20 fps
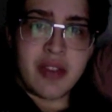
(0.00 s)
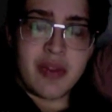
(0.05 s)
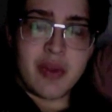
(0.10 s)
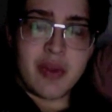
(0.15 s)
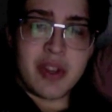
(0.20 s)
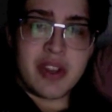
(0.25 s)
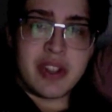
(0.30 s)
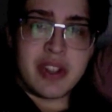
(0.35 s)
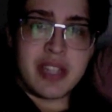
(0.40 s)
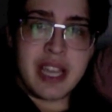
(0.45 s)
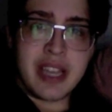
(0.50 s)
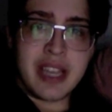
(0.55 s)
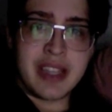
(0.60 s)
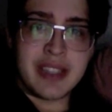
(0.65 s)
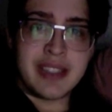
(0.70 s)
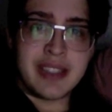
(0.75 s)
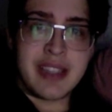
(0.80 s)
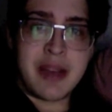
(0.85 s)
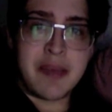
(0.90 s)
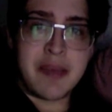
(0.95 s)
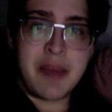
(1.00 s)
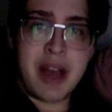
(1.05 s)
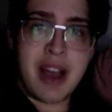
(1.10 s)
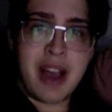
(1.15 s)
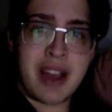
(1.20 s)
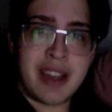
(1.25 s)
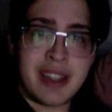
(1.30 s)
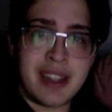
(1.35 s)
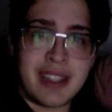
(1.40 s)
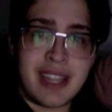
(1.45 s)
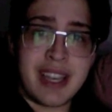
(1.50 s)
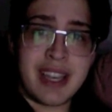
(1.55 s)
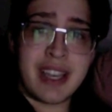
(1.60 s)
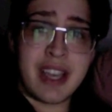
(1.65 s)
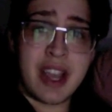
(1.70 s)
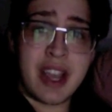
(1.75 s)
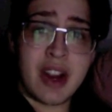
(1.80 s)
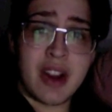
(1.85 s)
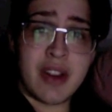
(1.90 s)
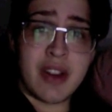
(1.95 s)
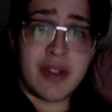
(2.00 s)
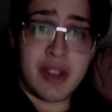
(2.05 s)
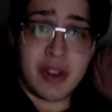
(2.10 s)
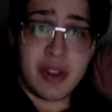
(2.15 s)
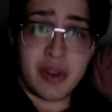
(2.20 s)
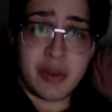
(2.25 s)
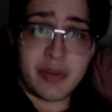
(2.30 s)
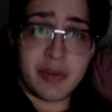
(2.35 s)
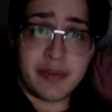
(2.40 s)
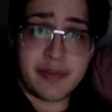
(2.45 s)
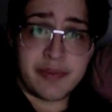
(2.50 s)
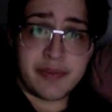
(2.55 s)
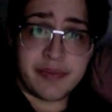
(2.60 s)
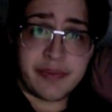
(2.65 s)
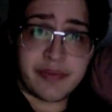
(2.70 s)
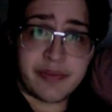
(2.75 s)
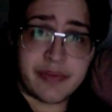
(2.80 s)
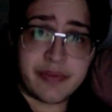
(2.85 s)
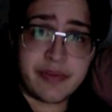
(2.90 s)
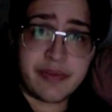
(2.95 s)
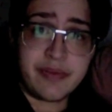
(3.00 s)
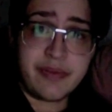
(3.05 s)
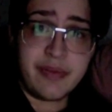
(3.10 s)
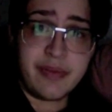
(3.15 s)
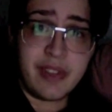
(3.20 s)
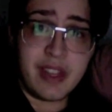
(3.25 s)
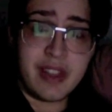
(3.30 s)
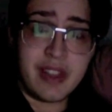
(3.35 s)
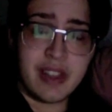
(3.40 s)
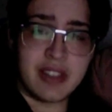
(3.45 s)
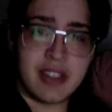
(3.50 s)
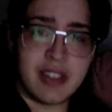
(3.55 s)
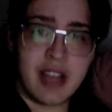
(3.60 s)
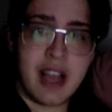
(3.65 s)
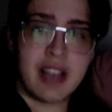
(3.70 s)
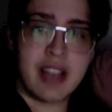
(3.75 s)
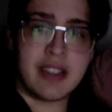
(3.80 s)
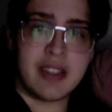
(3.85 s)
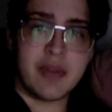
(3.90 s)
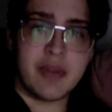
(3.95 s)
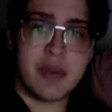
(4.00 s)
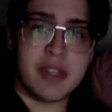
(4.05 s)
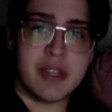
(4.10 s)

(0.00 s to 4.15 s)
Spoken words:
when you take a step back and take care of you. And this ties in with